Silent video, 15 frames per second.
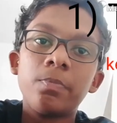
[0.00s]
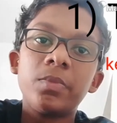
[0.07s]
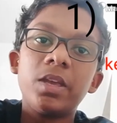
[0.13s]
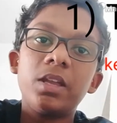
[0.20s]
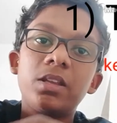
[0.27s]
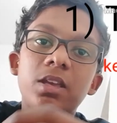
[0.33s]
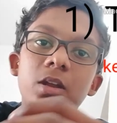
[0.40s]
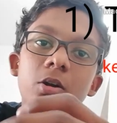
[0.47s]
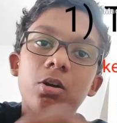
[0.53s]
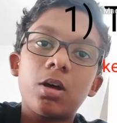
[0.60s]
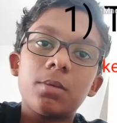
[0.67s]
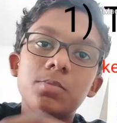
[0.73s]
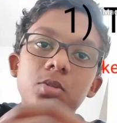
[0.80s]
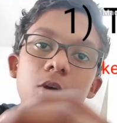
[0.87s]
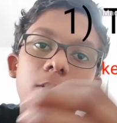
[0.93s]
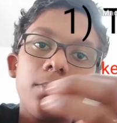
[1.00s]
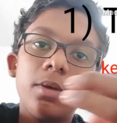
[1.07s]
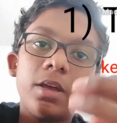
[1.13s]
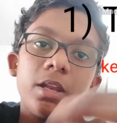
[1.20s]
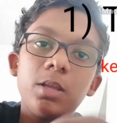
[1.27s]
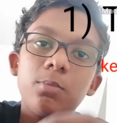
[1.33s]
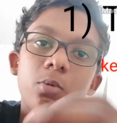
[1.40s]
it cannot absorb
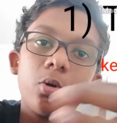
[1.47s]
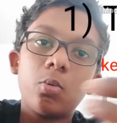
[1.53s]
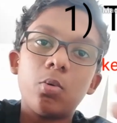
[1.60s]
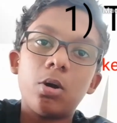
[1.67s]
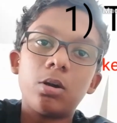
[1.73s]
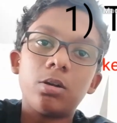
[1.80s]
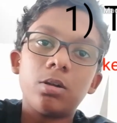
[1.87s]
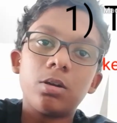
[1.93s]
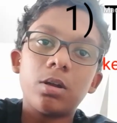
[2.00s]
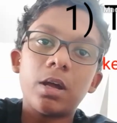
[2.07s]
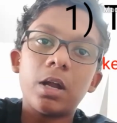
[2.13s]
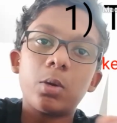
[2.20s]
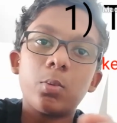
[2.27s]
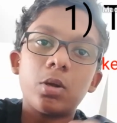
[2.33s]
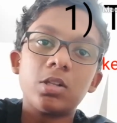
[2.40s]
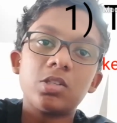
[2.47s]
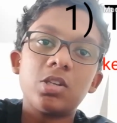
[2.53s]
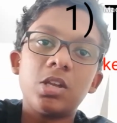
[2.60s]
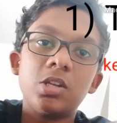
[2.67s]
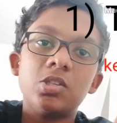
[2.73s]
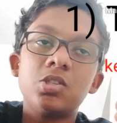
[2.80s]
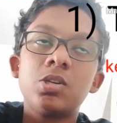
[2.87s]
any more water at one
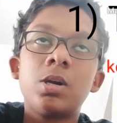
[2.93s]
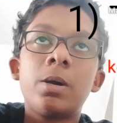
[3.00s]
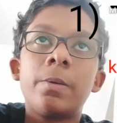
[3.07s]
stage.